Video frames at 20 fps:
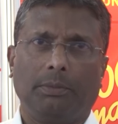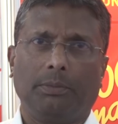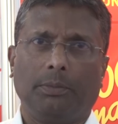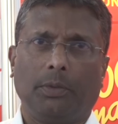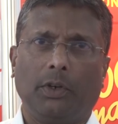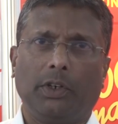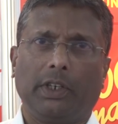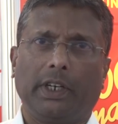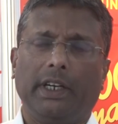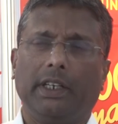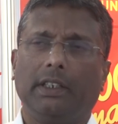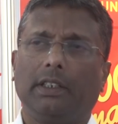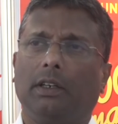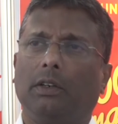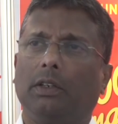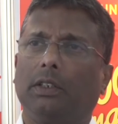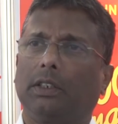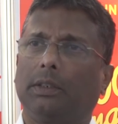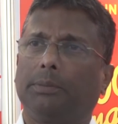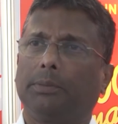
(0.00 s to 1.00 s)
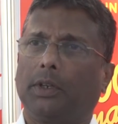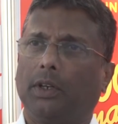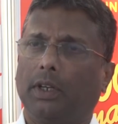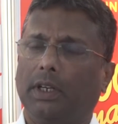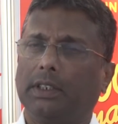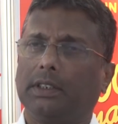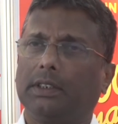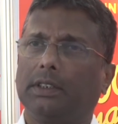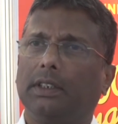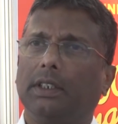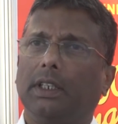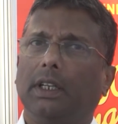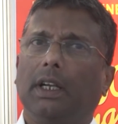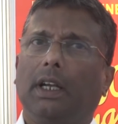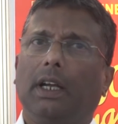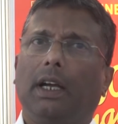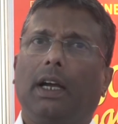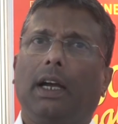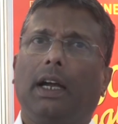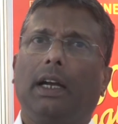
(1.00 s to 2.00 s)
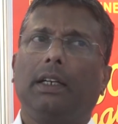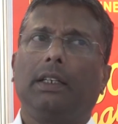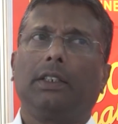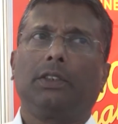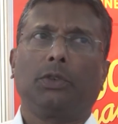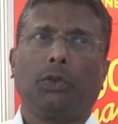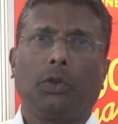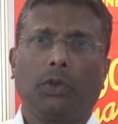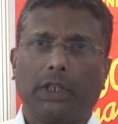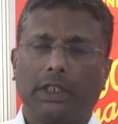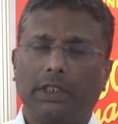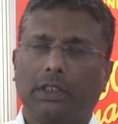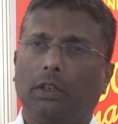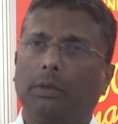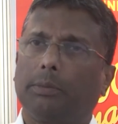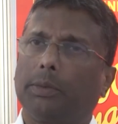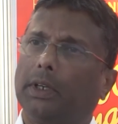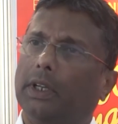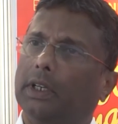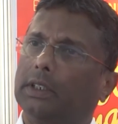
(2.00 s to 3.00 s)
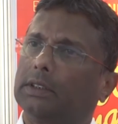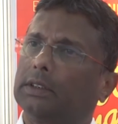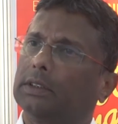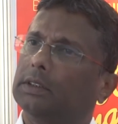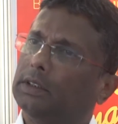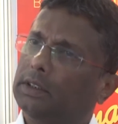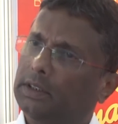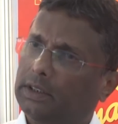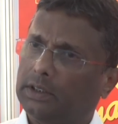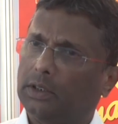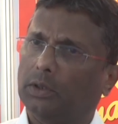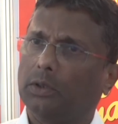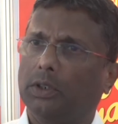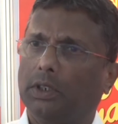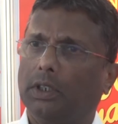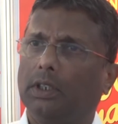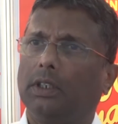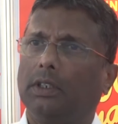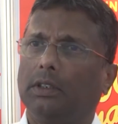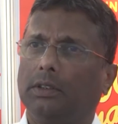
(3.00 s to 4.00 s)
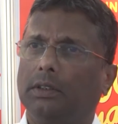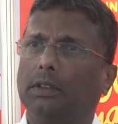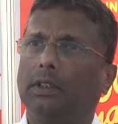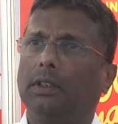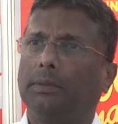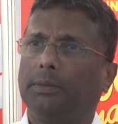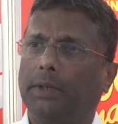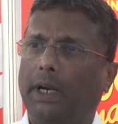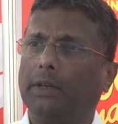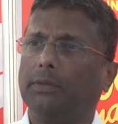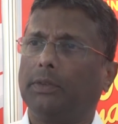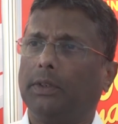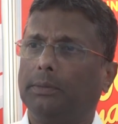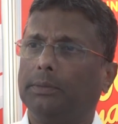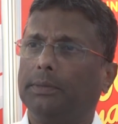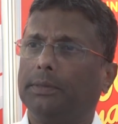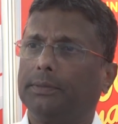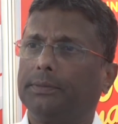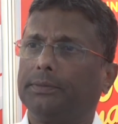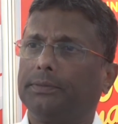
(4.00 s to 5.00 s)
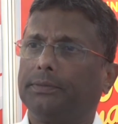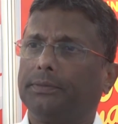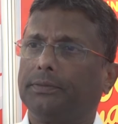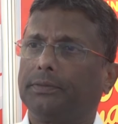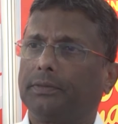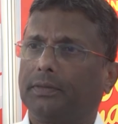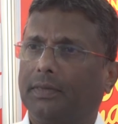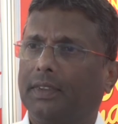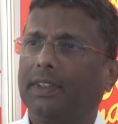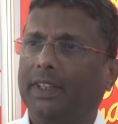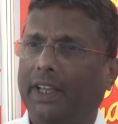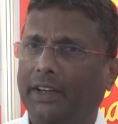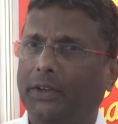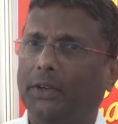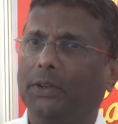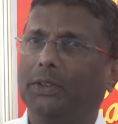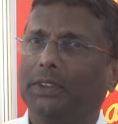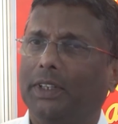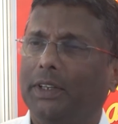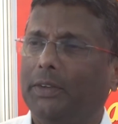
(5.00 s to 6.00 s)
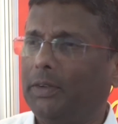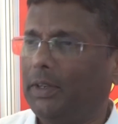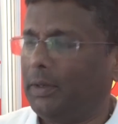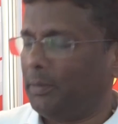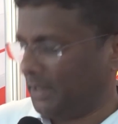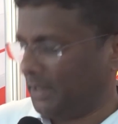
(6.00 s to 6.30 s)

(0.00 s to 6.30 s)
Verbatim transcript: portray our product and showcase our product. It's a good platform. Thank you. Thank you very